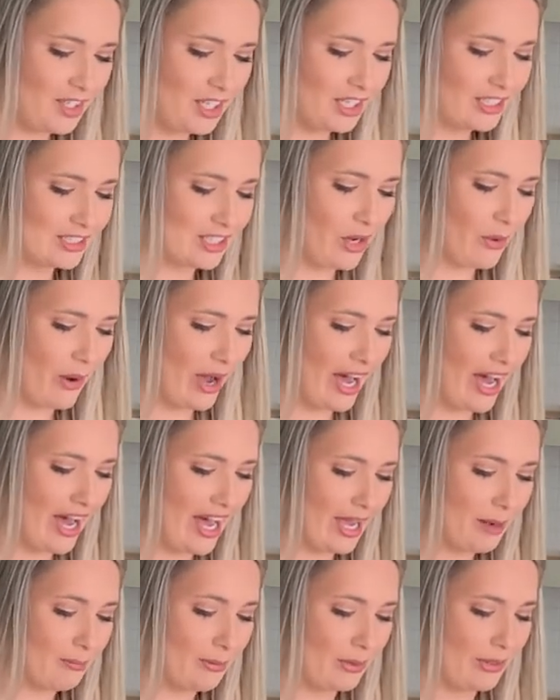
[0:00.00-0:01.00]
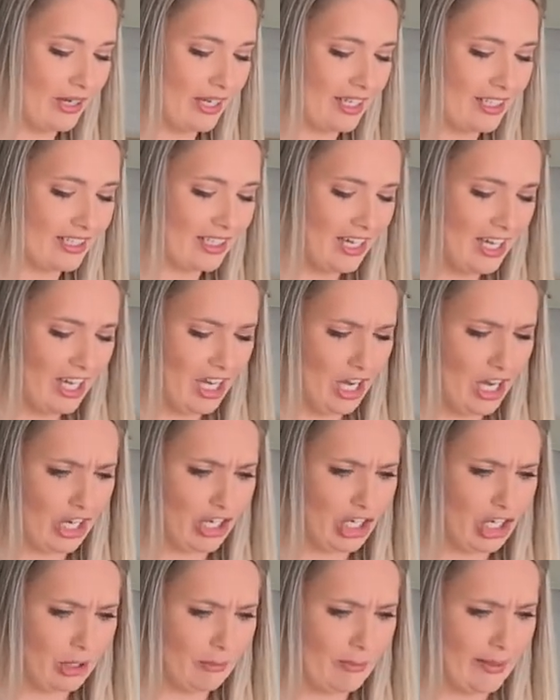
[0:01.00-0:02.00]
So I put a
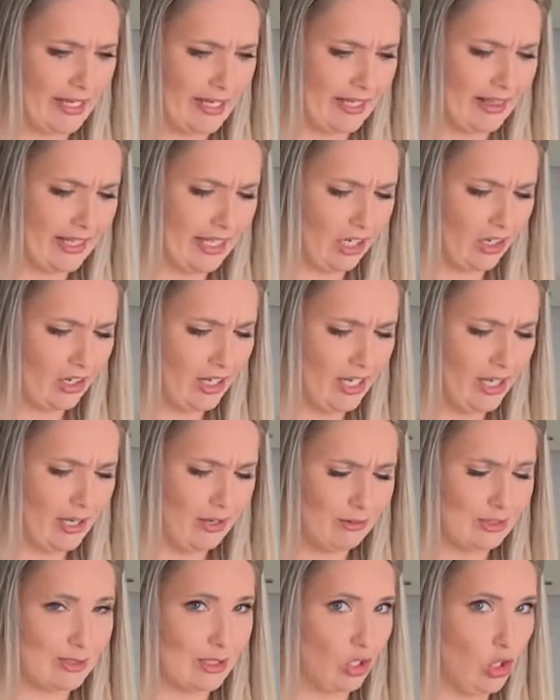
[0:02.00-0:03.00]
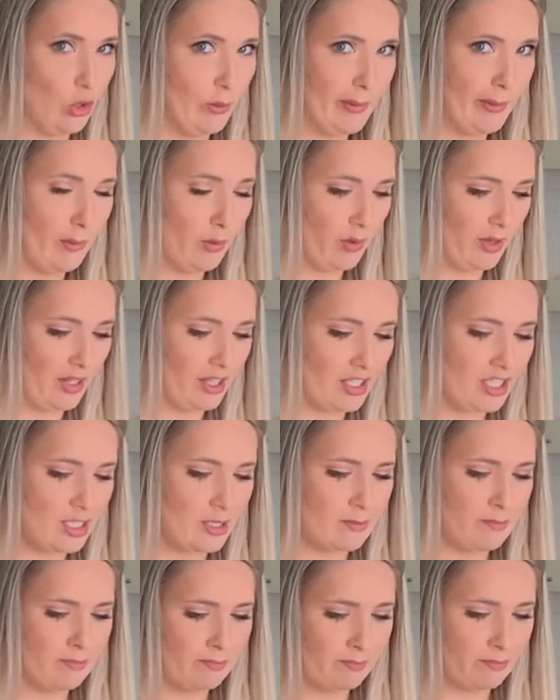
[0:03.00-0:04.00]
good bit in there. It was a little bit more than a
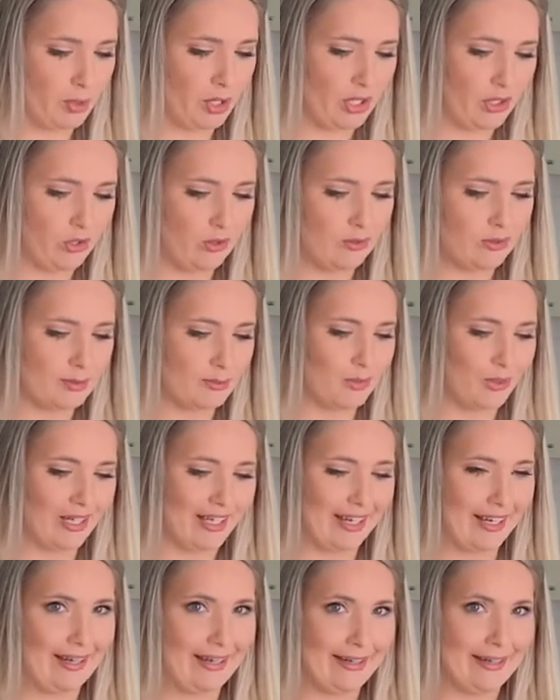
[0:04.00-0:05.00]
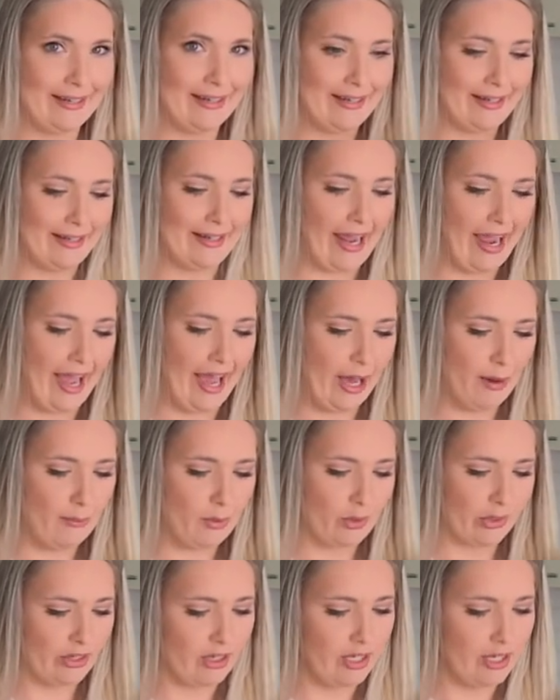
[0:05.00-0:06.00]
sprinkle. It was more like a dab
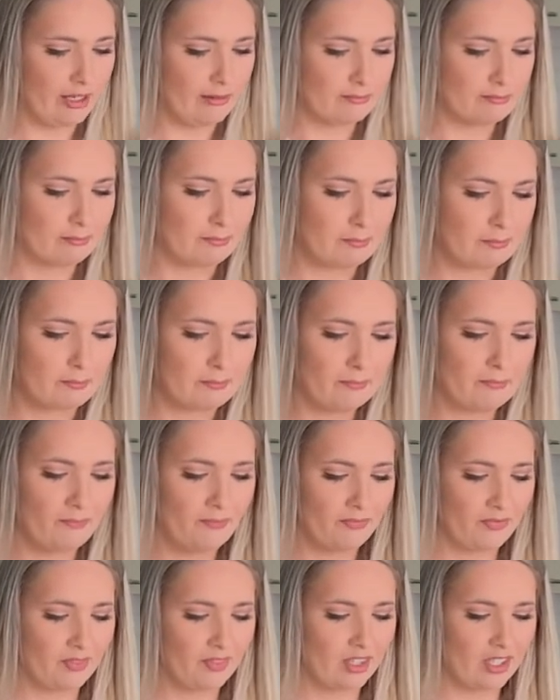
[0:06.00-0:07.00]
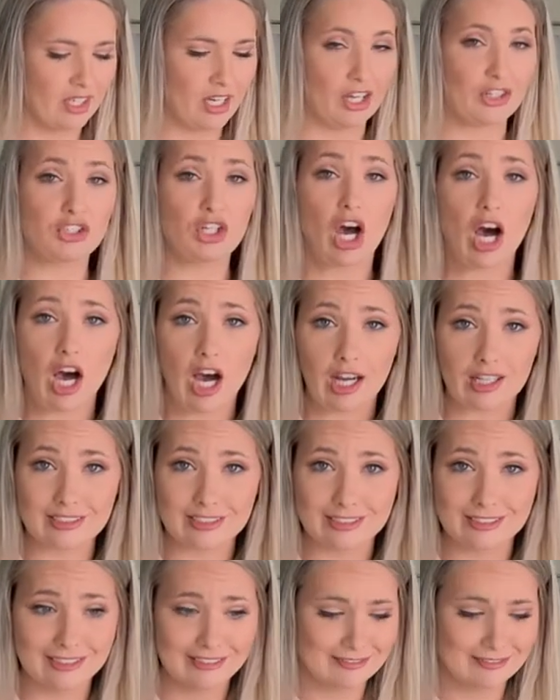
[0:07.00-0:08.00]
or a, a toss